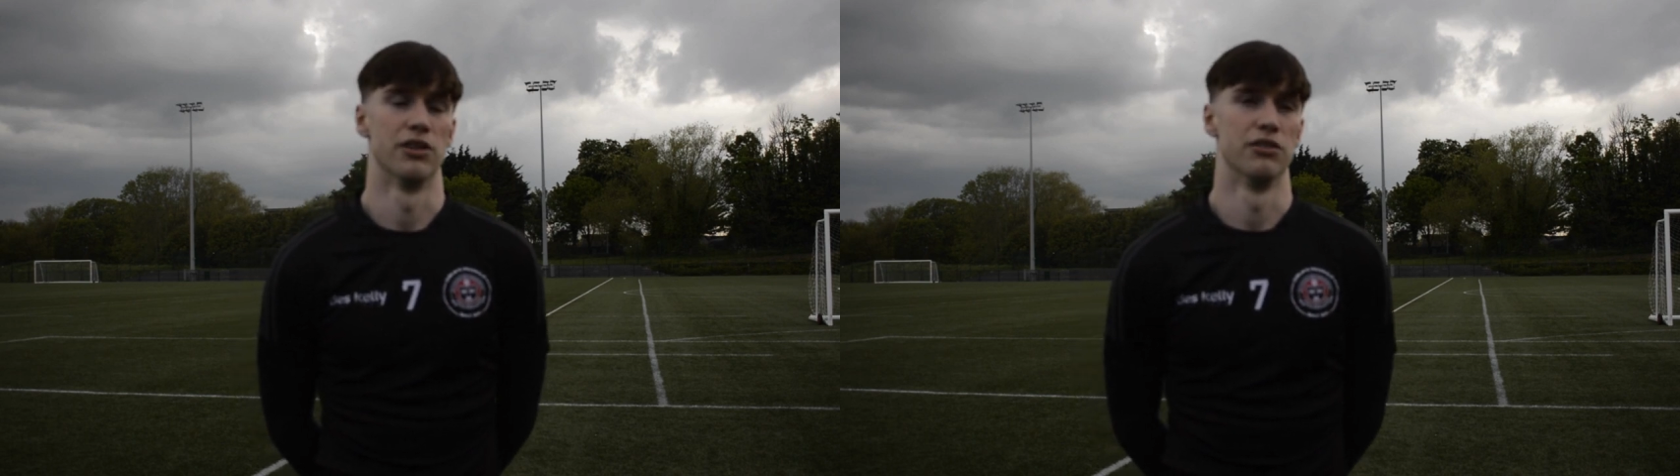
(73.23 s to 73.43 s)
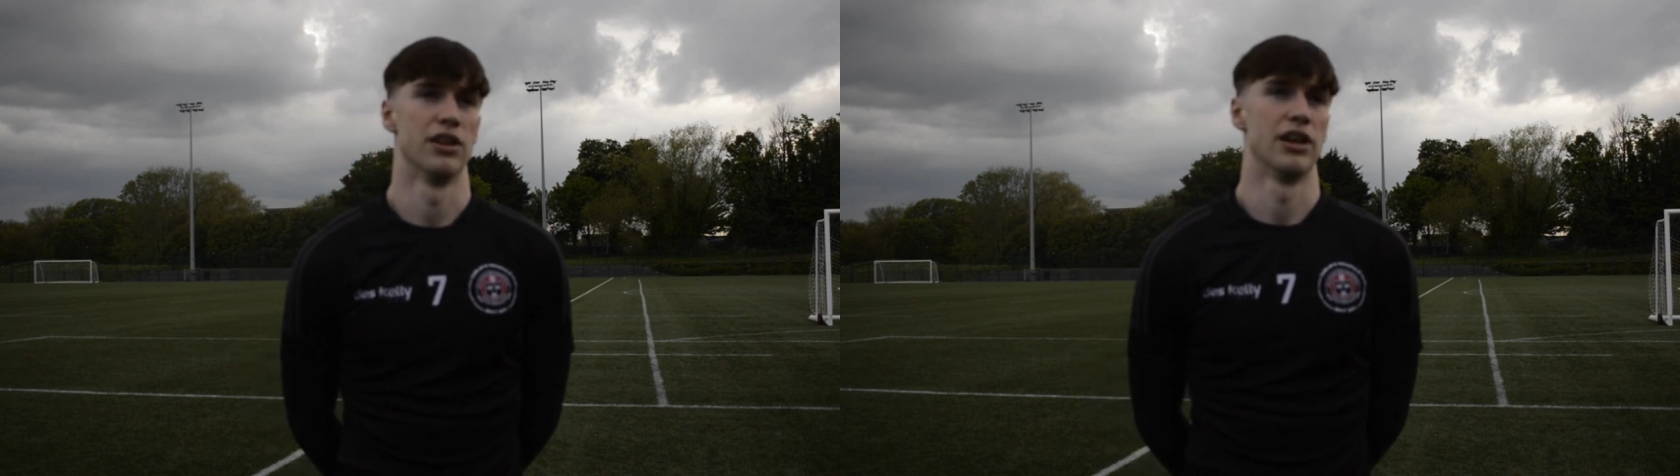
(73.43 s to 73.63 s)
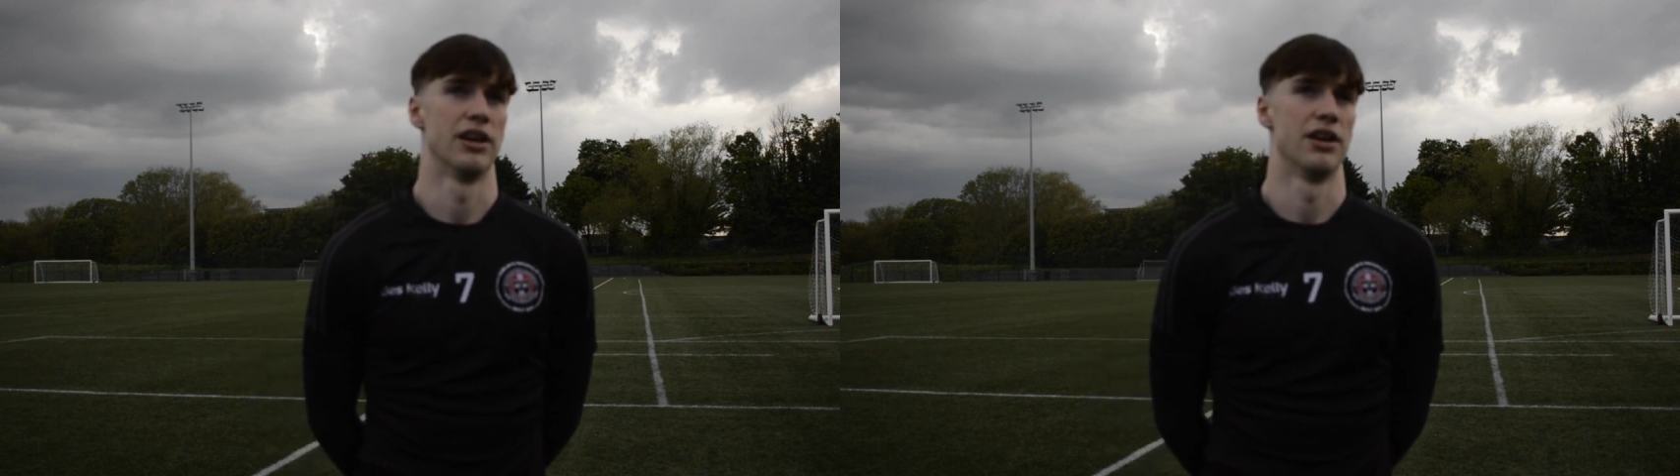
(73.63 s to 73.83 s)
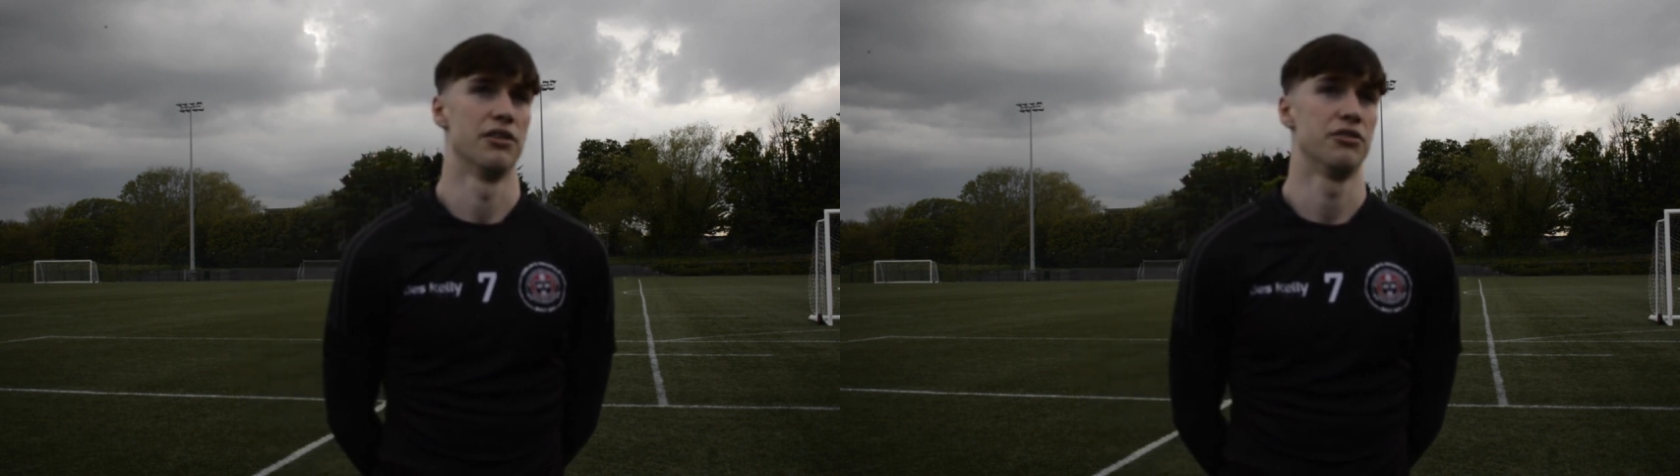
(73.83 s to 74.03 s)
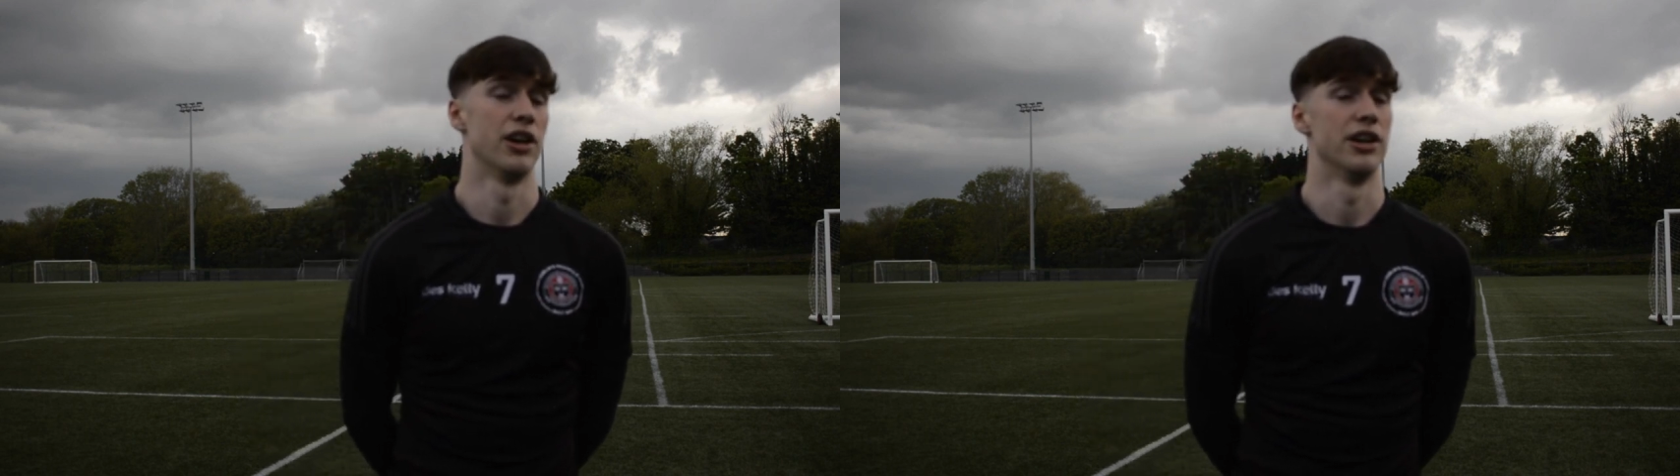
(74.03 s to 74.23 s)

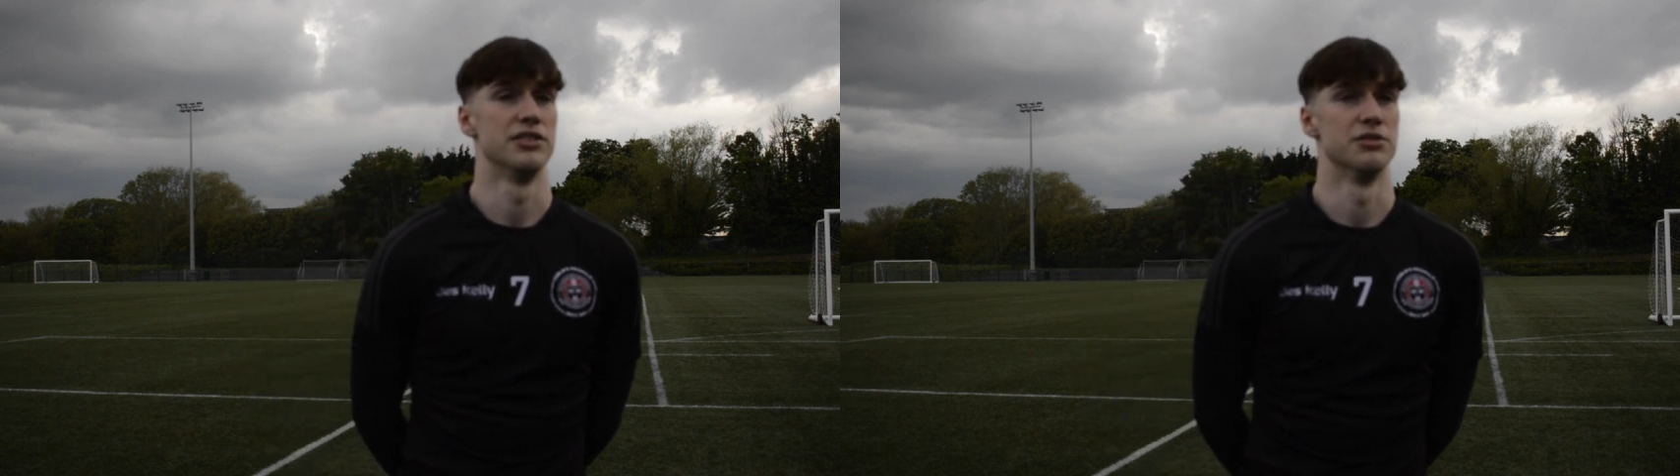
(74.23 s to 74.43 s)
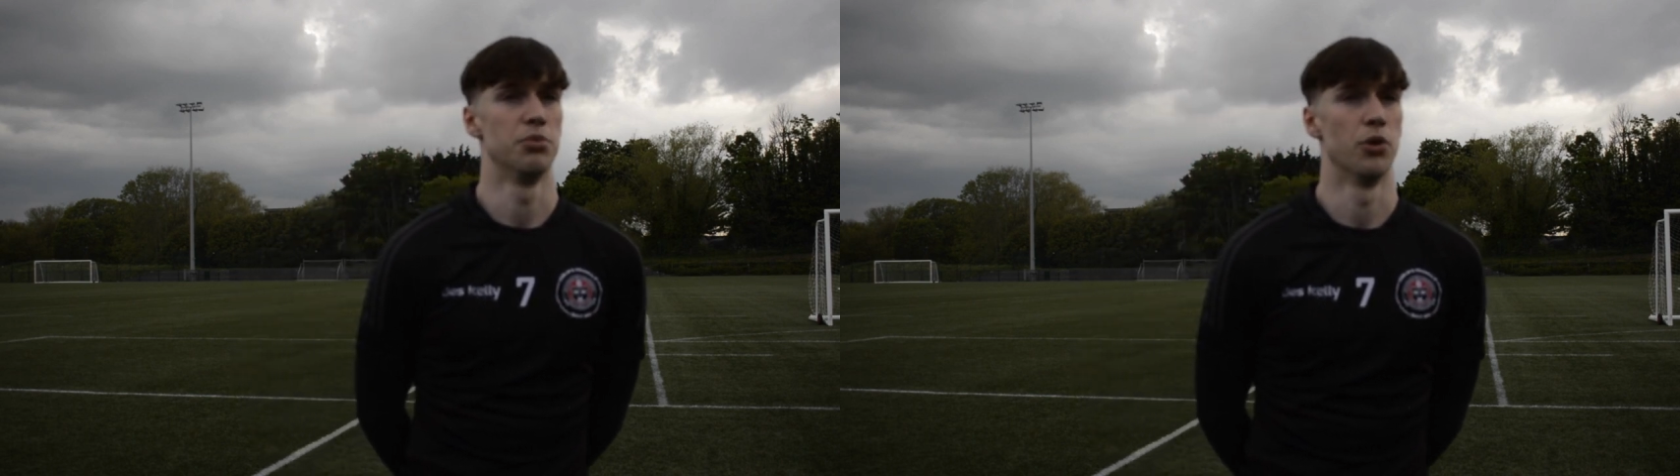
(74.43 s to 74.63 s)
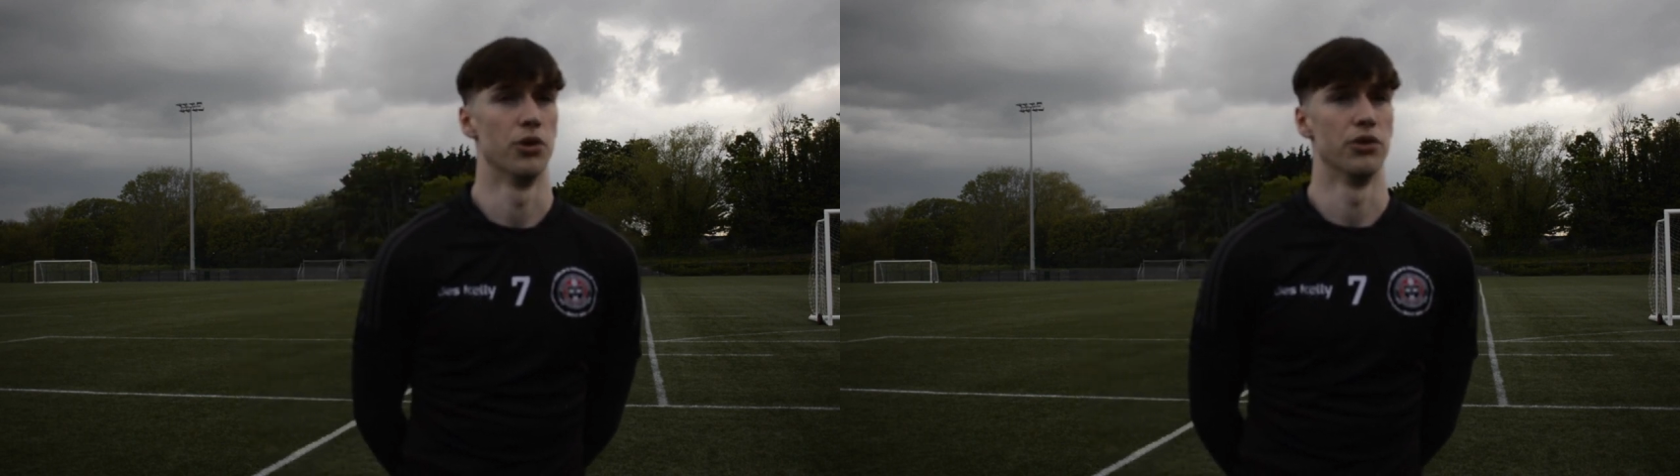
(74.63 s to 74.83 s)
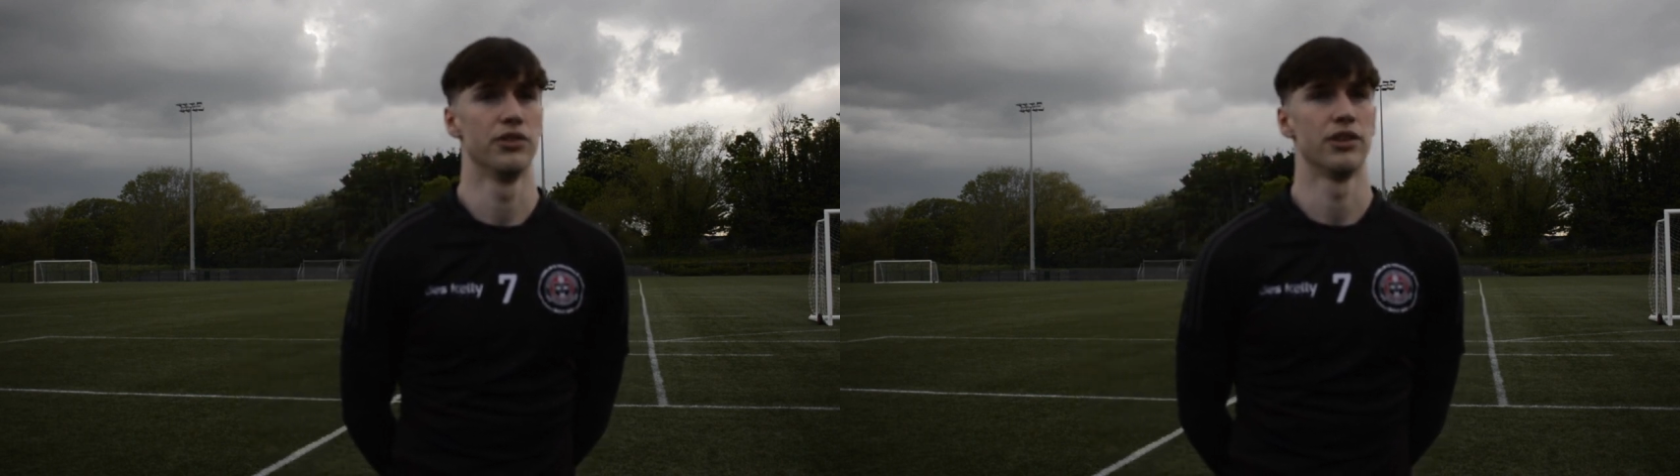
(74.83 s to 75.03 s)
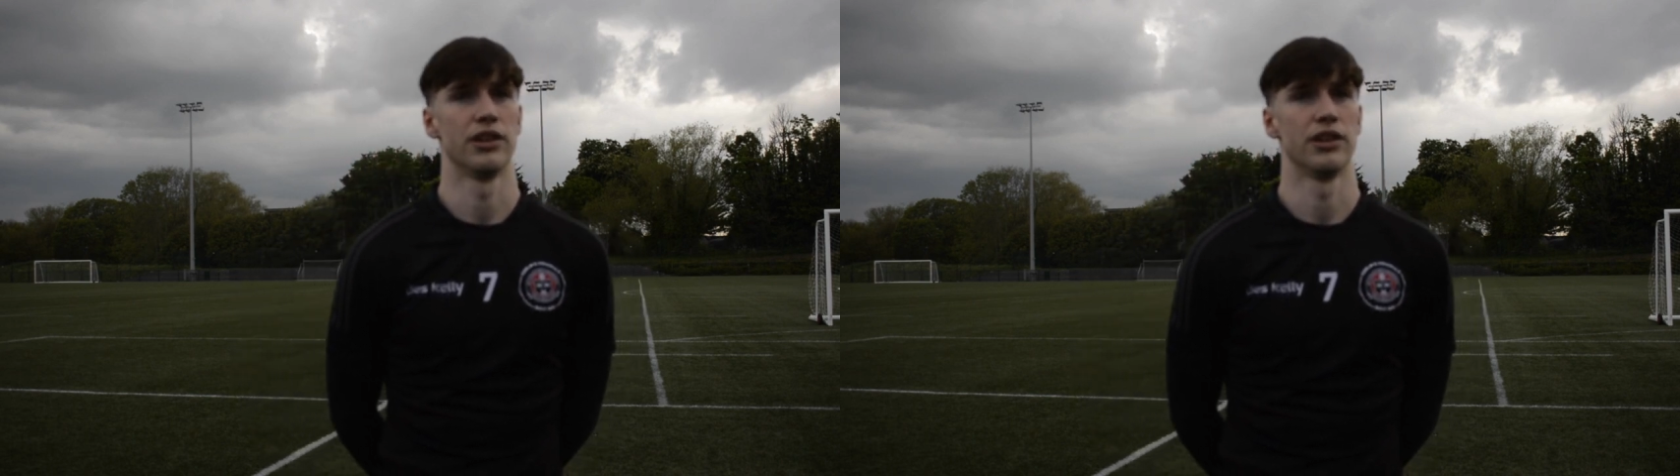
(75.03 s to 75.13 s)
on Friday is important.